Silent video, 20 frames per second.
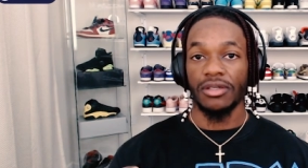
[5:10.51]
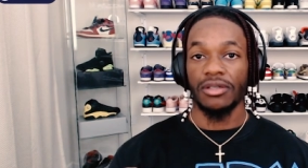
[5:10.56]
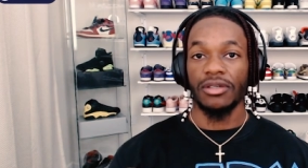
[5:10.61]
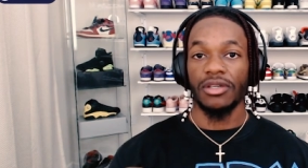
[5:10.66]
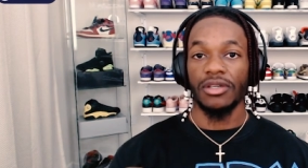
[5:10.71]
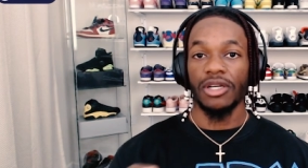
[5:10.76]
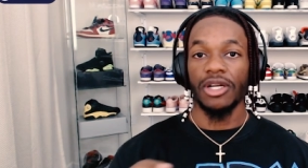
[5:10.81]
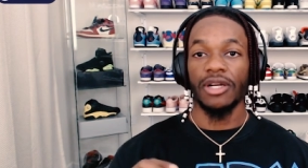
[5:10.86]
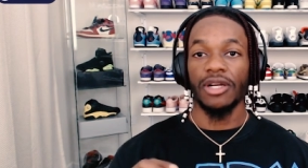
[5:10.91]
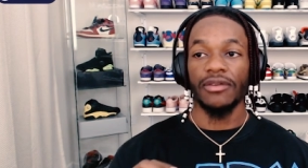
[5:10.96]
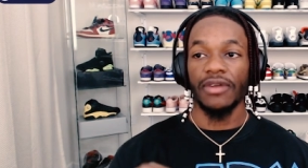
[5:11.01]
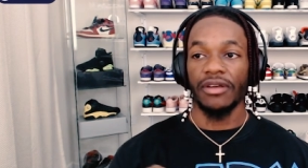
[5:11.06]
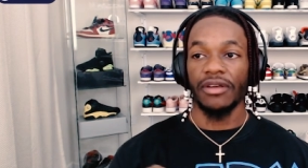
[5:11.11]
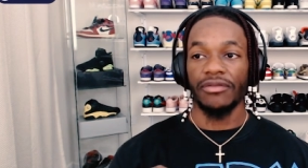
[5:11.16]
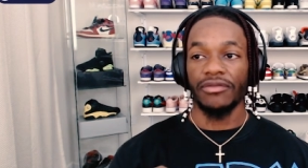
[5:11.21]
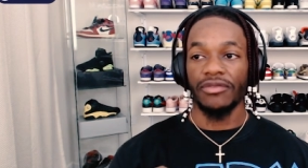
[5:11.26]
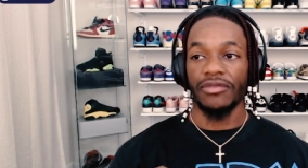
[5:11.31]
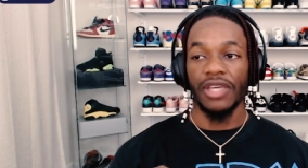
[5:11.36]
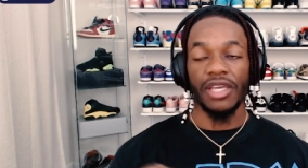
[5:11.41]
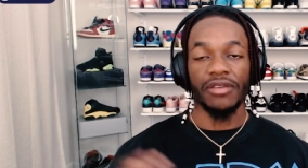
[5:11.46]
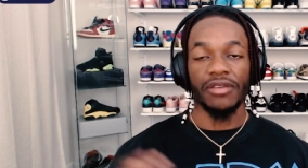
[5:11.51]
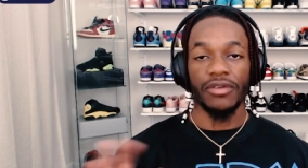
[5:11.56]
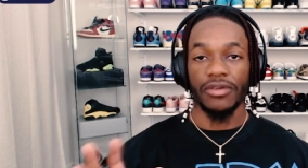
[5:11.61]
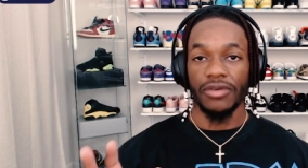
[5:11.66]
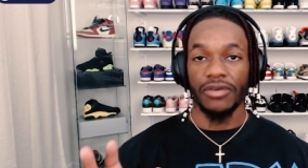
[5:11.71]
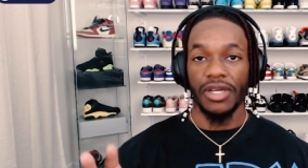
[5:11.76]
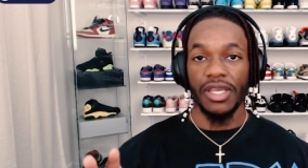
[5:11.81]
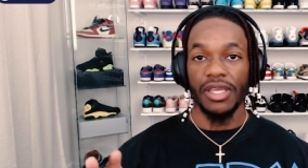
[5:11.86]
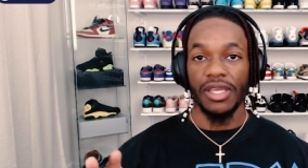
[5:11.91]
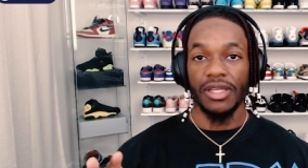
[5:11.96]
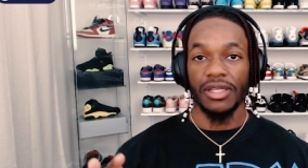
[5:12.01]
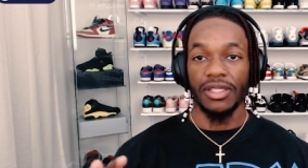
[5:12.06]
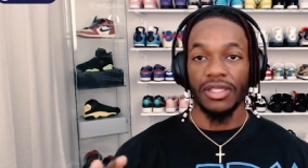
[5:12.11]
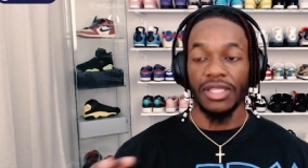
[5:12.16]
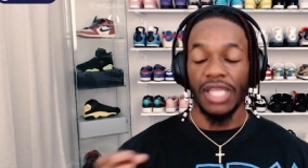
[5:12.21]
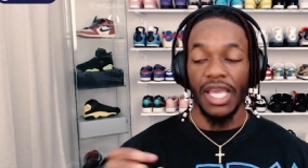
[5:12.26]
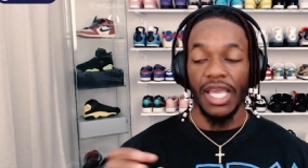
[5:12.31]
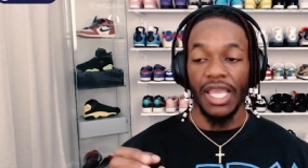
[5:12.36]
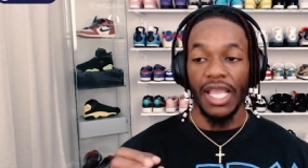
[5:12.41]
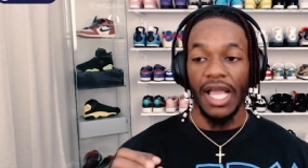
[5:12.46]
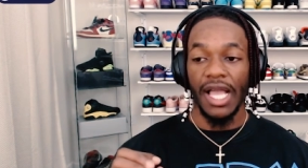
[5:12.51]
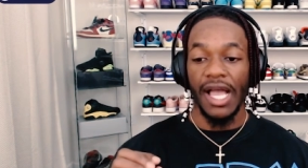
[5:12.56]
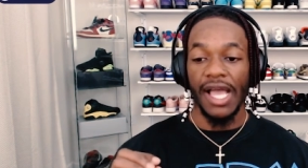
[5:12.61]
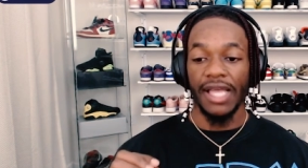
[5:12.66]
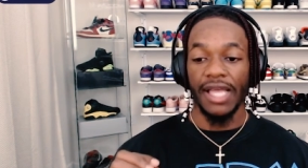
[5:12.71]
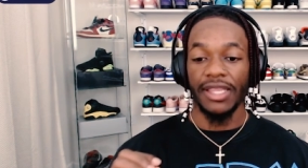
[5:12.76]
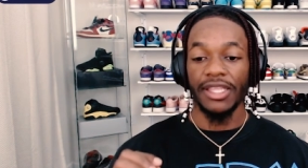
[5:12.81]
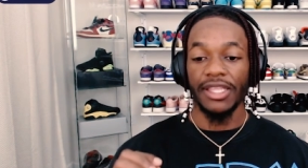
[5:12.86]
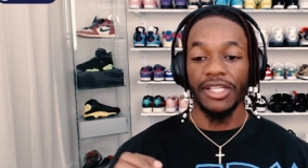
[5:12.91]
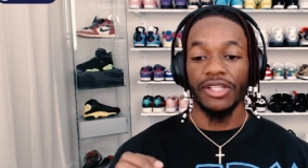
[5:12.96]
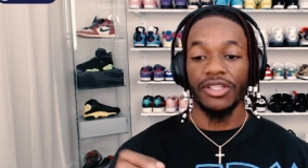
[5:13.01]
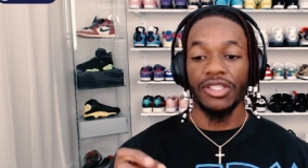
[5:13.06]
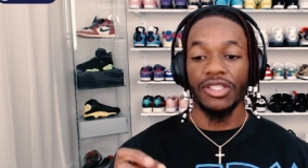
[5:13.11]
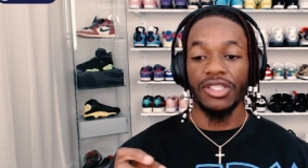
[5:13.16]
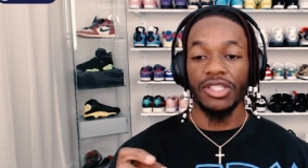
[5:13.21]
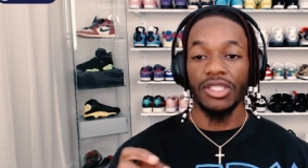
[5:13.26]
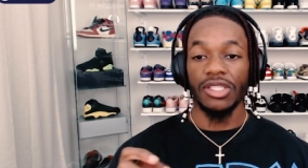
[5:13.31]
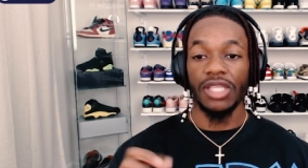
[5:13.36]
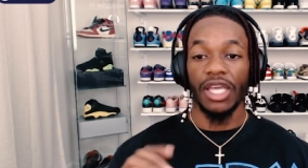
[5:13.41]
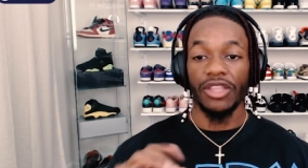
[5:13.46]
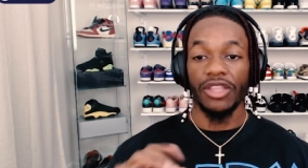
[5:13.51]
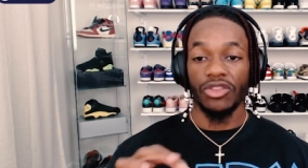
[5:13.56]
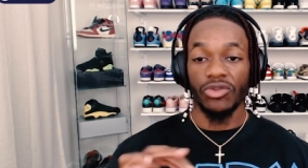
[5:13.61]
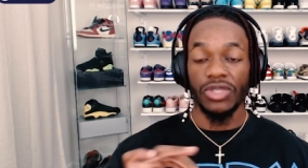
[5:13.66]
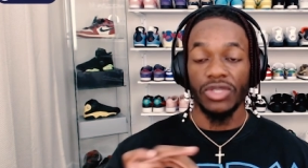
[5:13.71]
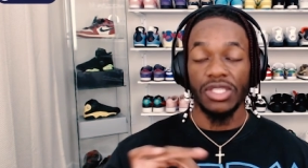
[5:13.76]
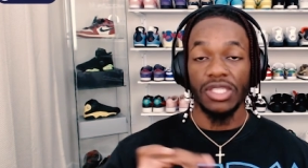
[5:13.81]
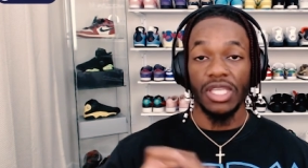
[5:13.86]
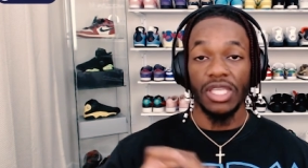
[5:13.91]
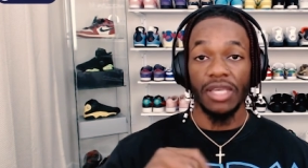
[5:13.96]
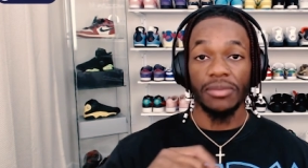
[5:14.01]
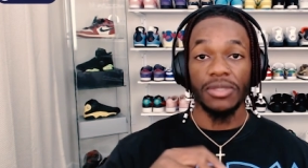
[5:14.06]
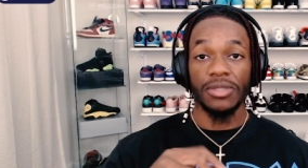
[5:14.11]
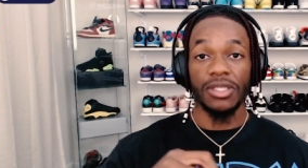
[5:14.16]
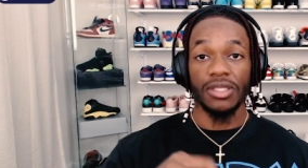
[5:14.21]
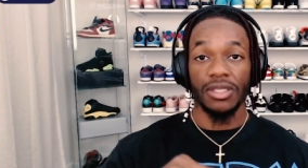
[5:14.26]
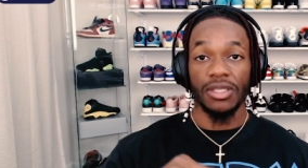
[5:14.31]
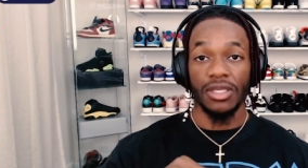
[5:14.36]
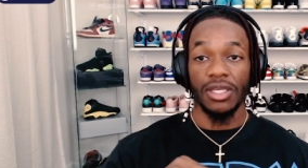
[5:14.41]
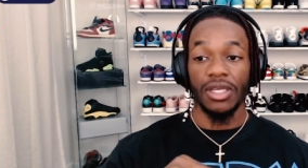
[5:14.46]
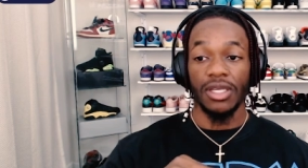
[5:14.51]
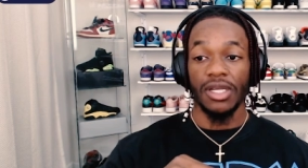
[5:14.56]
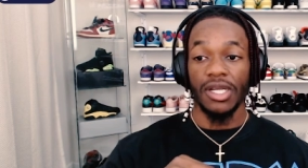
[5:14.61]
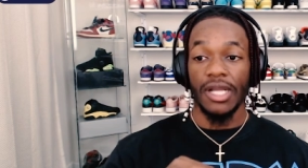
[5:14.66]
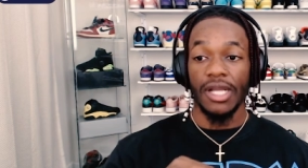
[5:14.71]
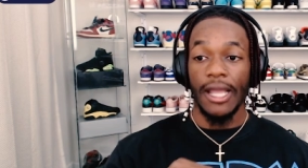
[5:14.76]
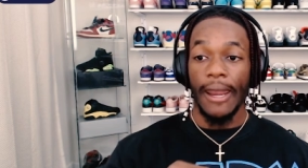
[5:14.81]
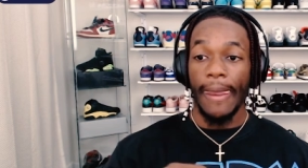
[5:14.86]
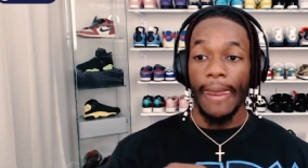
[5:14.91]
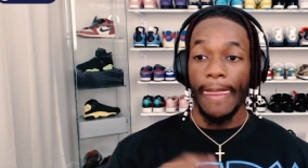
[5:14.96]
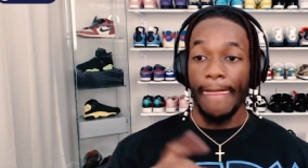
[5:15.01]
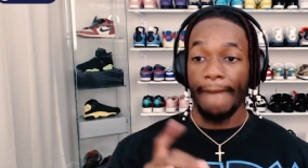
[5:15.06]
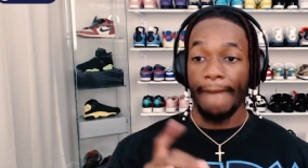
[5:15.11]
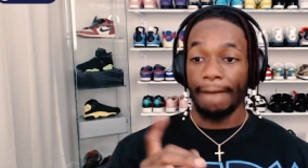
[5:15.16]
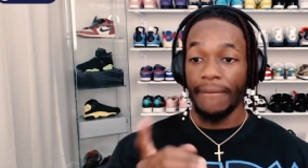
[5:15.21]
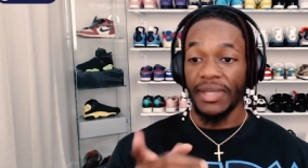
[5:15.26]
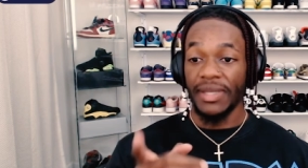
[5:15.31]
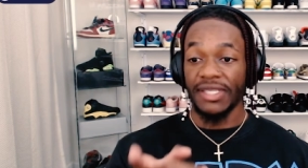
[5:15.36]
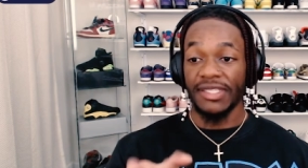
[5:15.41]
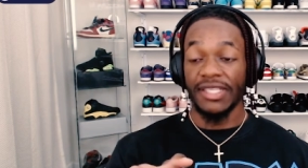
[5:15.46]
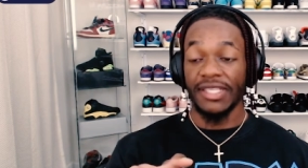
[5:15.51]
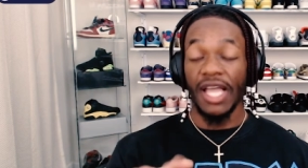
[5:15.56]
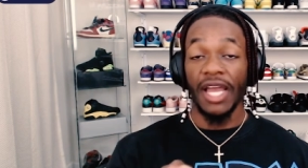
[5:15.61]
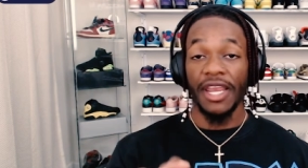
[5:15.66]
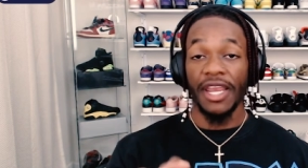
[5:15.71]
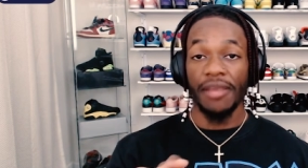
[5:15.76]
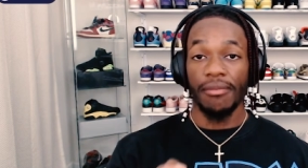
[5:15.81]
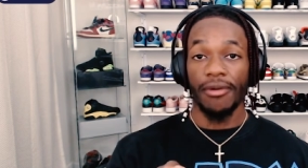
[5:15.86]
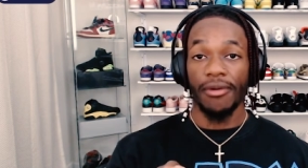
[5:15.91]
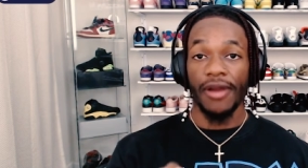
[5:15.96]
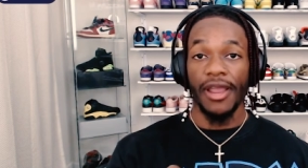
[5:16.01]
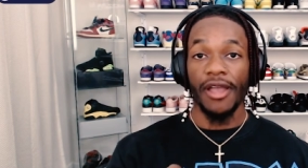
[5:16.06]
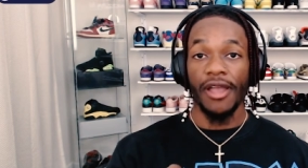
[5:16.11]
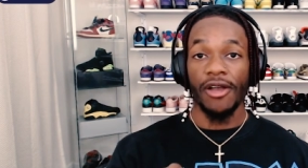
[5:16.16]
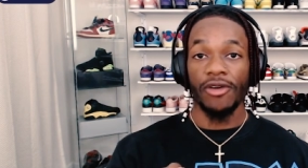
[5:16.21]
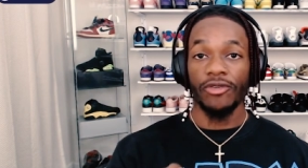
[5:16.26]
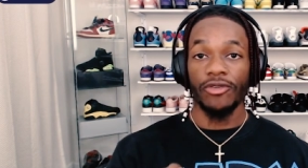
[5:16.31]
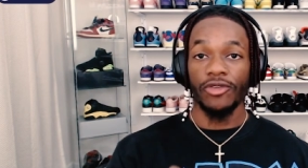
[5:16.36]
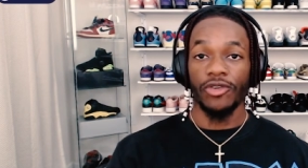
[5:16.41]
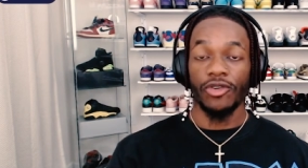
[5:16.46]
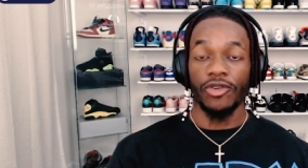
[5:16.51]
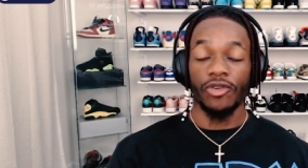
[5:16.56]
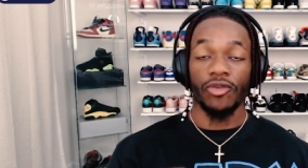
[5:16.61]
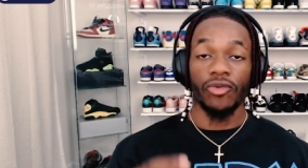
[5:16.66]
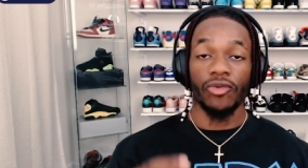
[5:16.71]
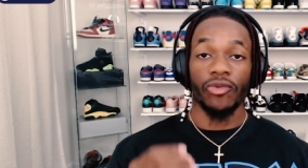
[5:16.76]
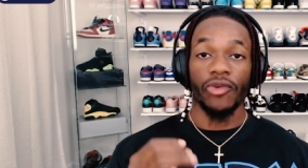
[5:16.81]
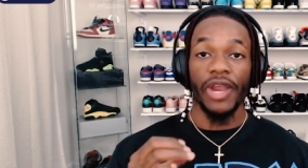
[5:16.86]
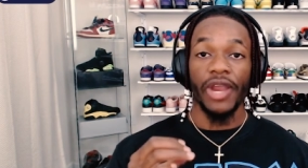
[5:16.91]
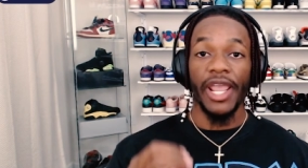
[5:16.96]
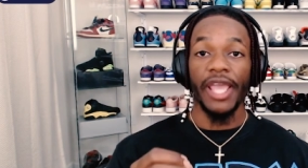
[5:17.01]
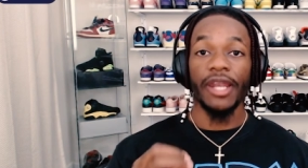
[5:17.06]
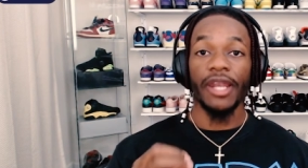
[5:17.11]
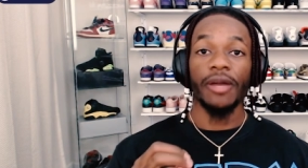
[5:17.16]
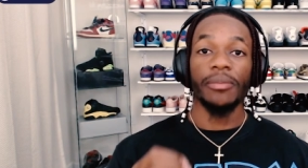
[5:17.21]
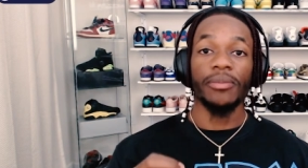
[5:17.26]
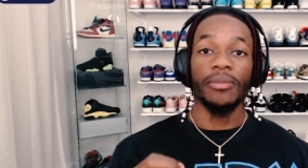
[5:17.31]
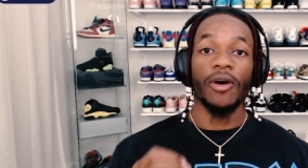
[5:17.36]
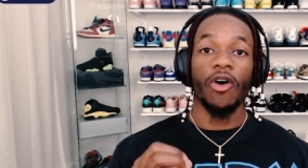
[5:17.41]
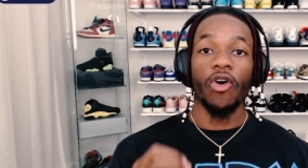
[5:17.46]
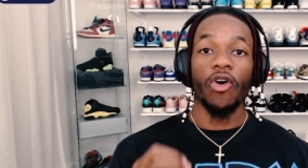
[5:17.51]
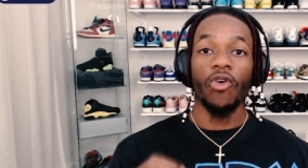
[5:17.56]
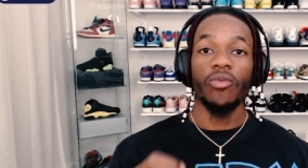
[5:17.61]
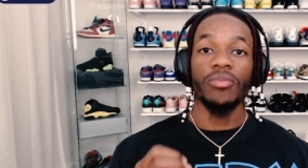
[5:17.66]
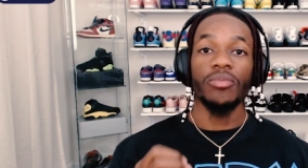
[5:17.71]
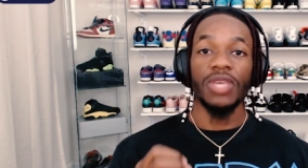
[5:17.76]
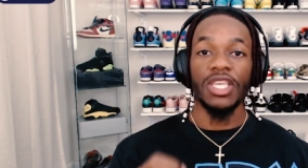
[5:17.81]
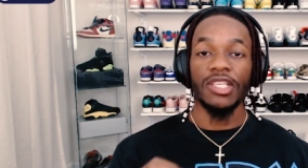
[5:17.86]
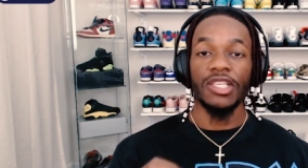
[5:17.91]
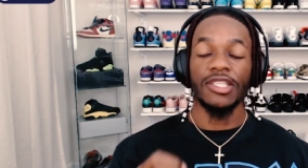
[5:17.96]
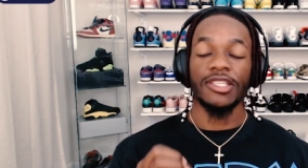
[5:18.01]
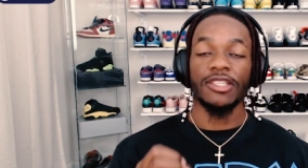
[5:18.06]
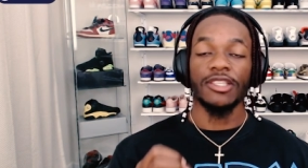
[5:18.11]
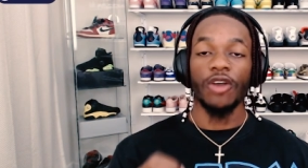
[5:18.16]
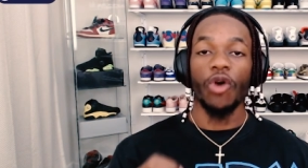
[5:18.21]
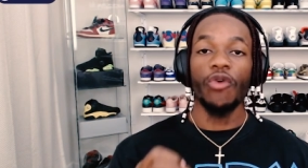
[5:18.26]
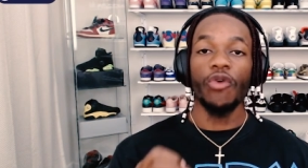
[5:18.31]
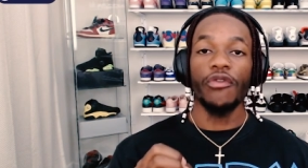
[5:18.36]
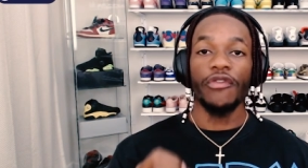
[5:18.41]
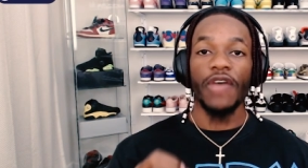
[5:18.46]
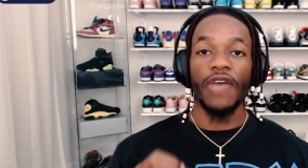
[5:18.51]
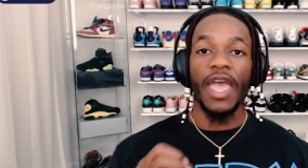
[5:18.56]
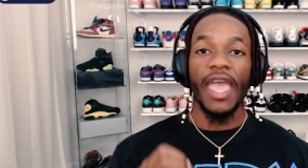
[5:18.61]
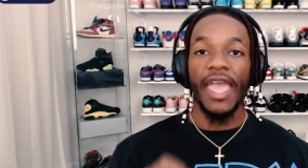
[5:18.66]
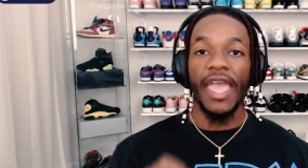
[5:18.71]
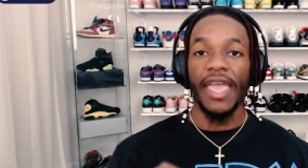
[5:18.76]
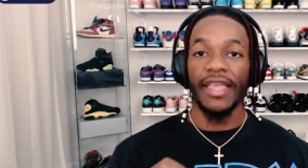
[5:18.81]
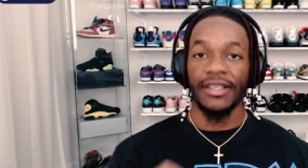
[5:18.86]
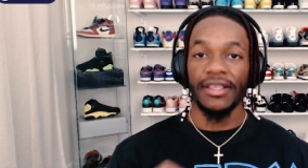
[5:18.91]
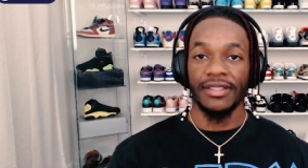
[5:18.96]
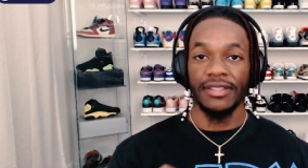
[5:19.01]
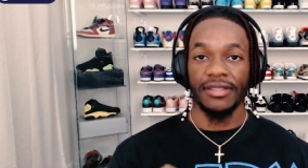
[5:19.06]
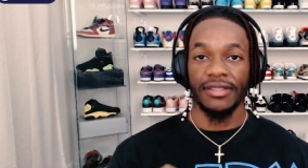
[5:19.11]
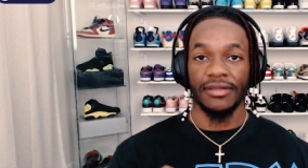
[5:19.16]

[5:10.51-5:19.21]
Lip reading: curve I've ever ran. Like I literally took like 3 steps Sonny Brown ran up on me so fast.